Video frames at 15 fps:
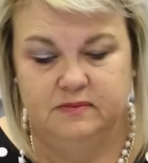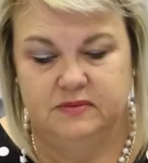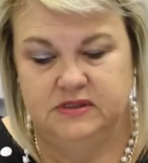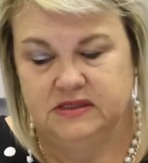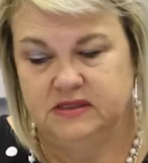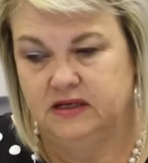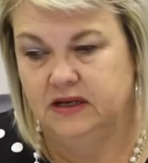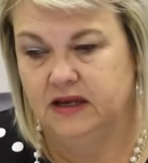
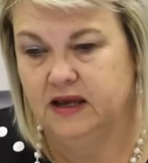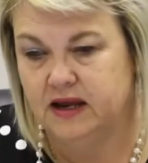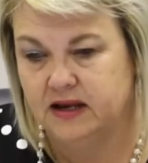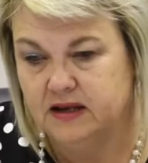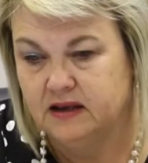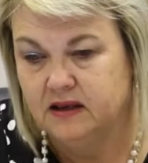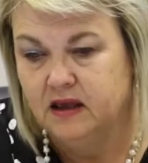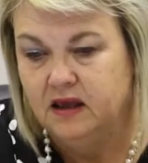just
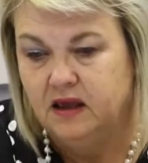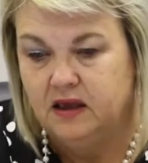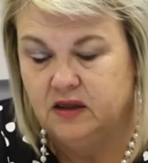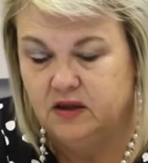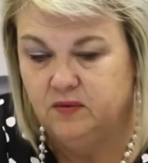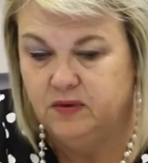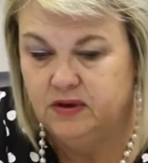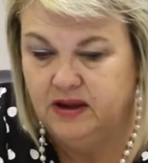indicated,
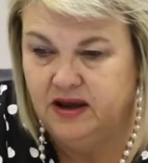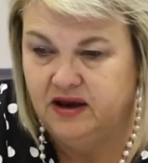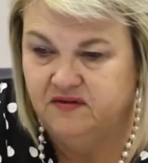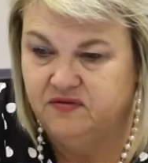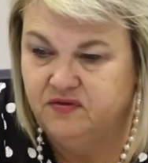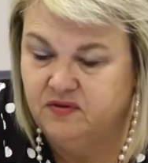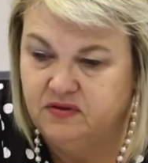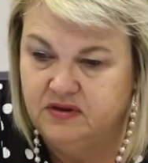you will
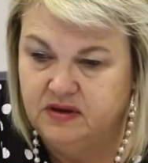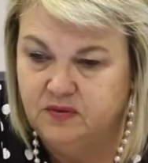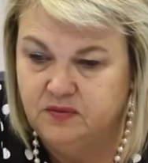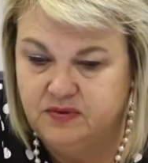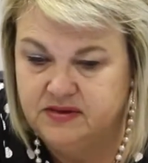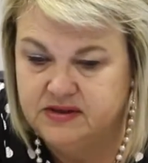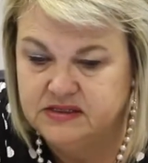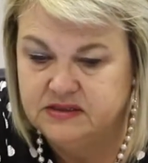have to deal
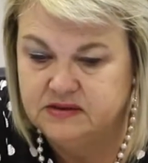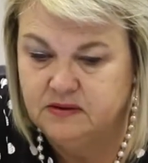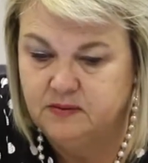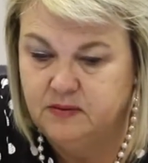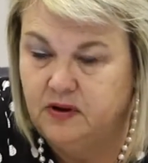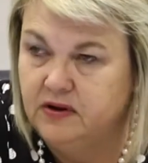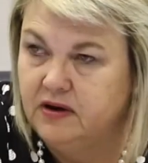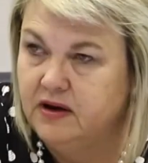with this
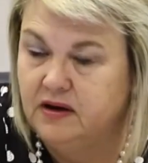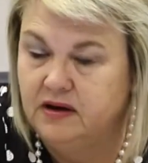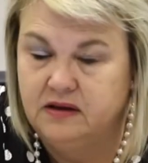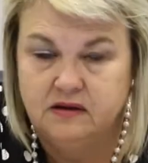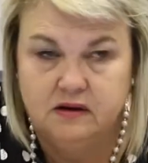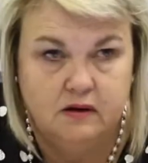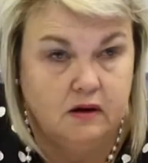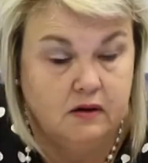on an
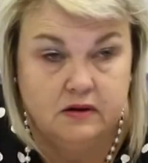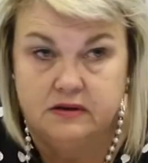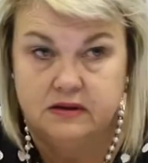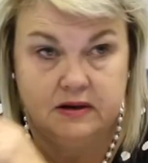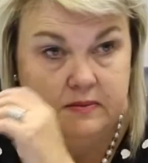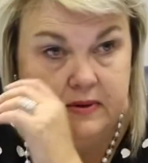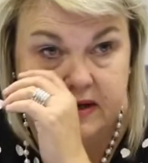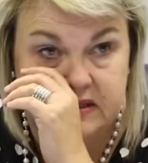
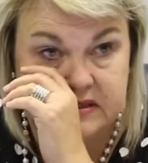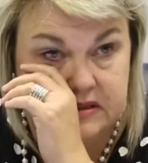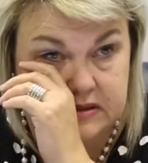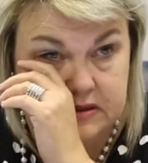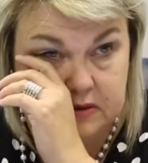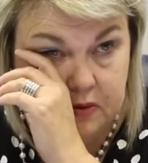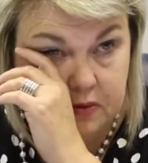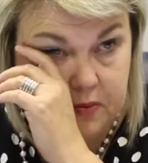interlocutory basis
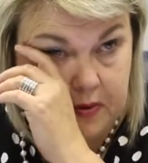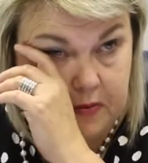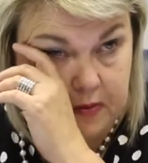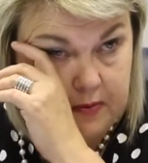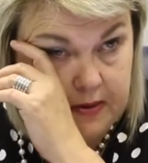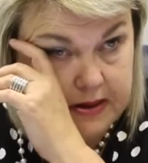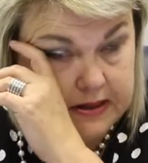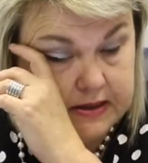in all
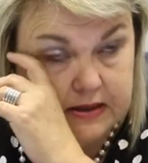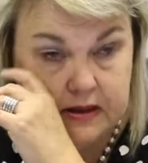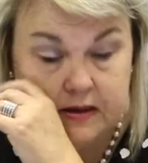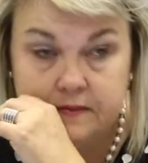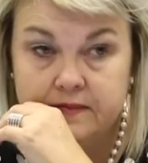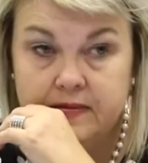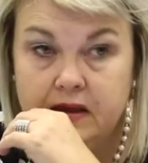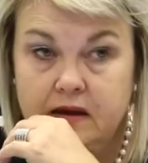probability.
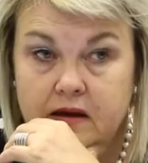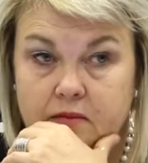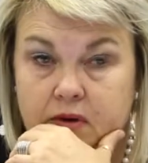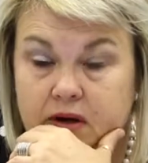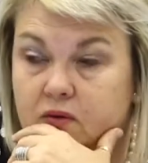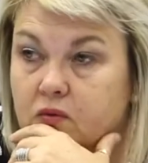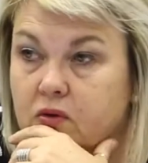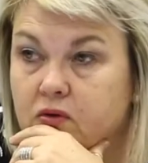
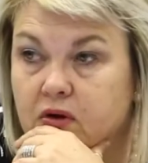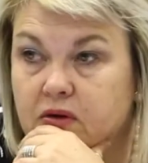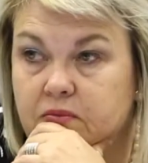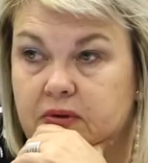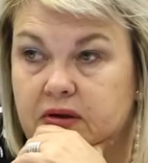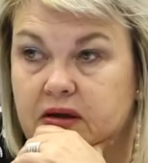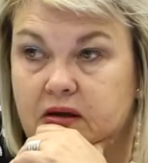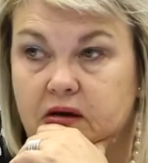But it will not
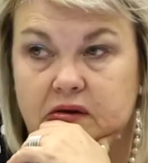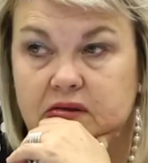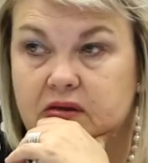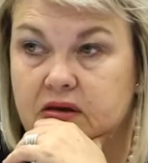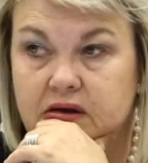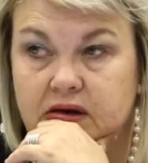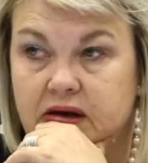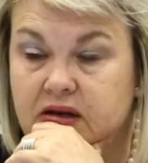be on
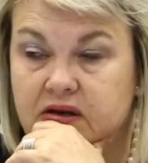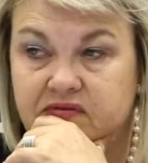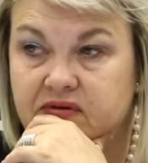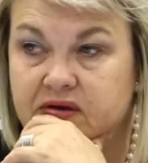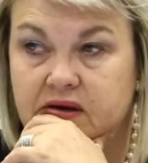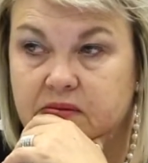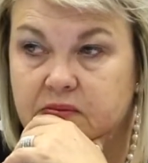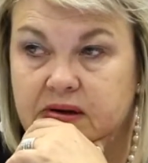the
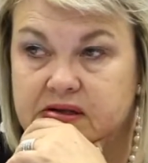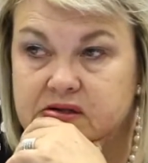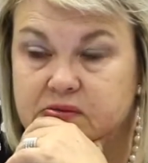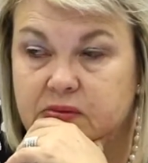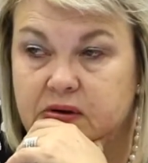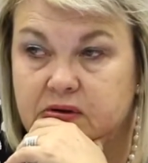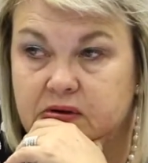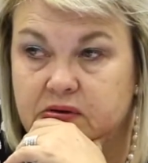undefended
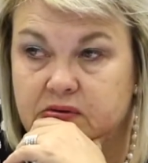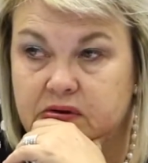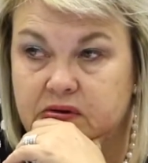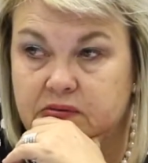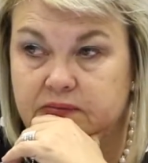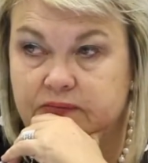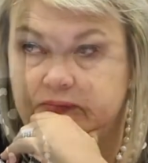matrimonial roll.